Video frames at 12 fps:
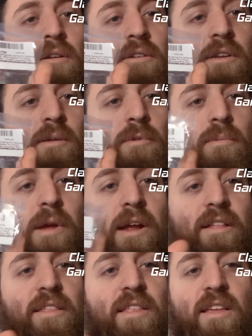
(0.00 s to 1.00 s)
So you're able to
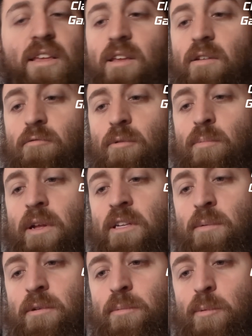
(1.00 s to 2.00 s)
buy the
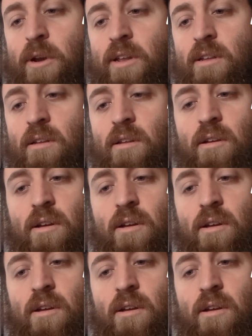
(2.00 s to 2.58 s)
replacement spring,